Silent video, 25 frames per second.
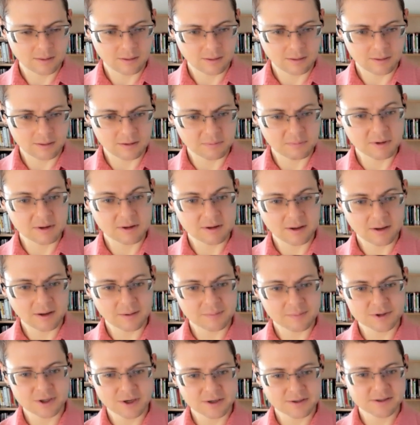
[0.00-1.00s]
In the
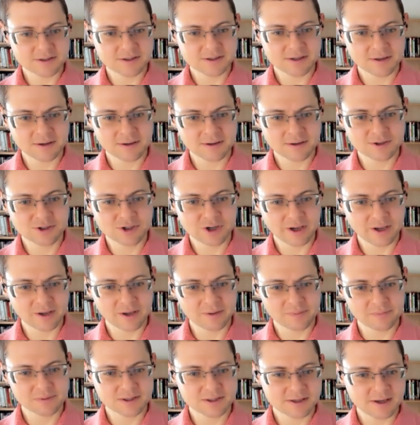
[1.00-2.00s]
meantime, just
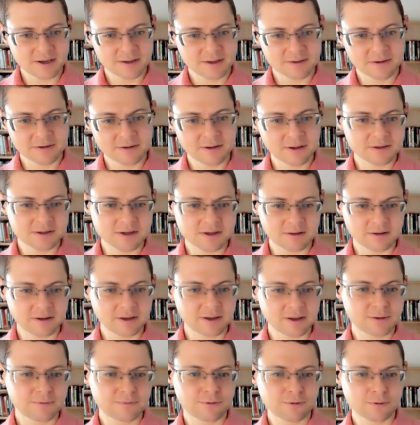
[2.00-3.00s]
James said that he's a
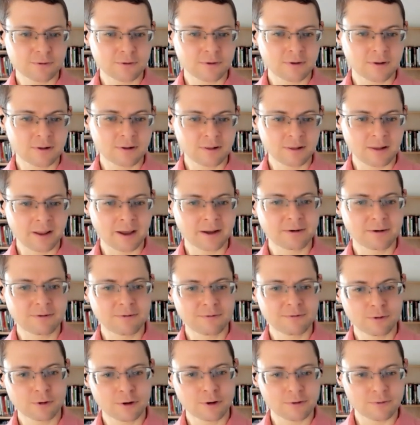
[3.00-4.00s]
lead
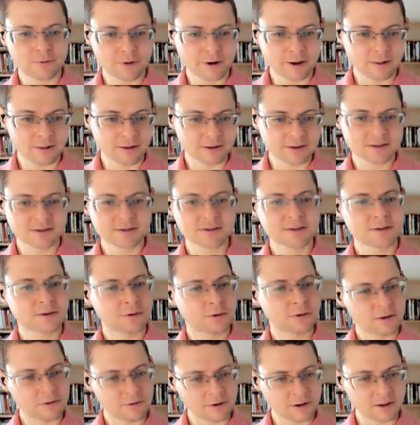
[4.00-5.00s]
lead-footed realist, so
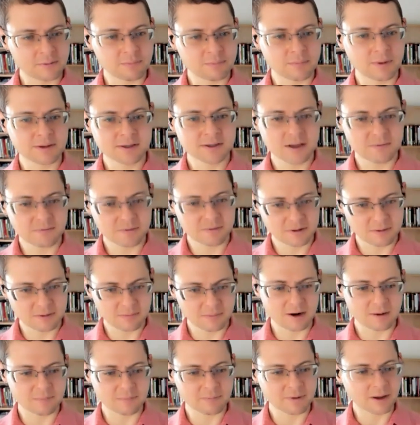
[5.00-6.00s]
he rated myself on the
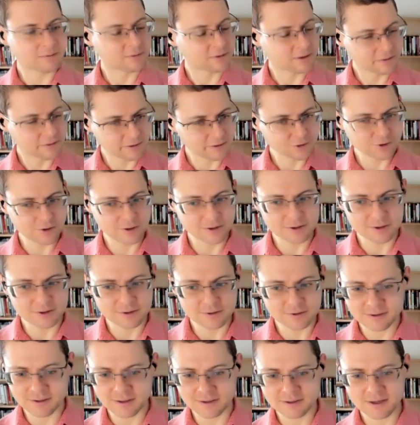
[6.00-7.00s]
bottom half.
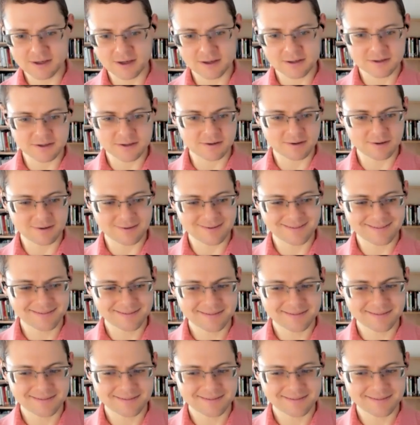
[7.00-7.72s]
Congratulations, that's excellent.